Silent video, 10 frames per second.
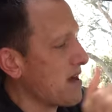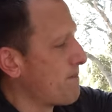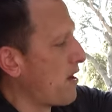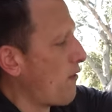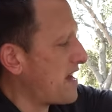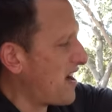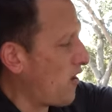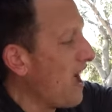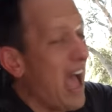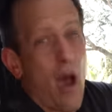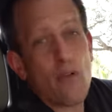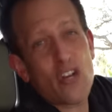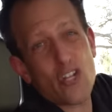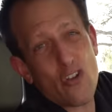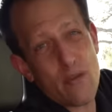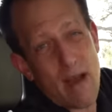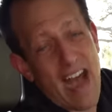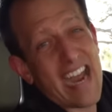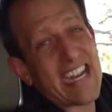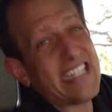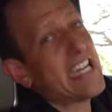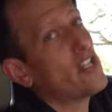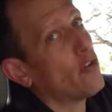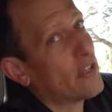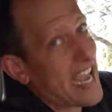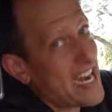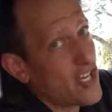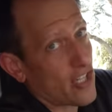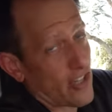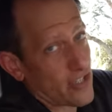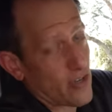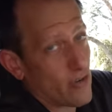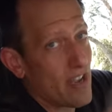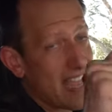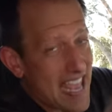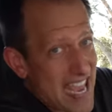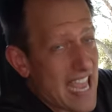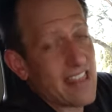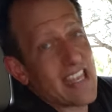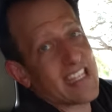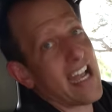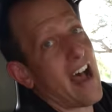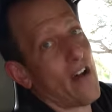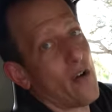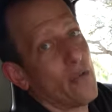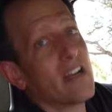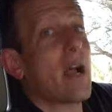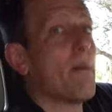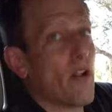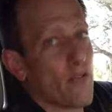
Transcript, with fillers: your butt over here? I wanna show you behind a digital gauge cluster in this Tahoe. Come on. All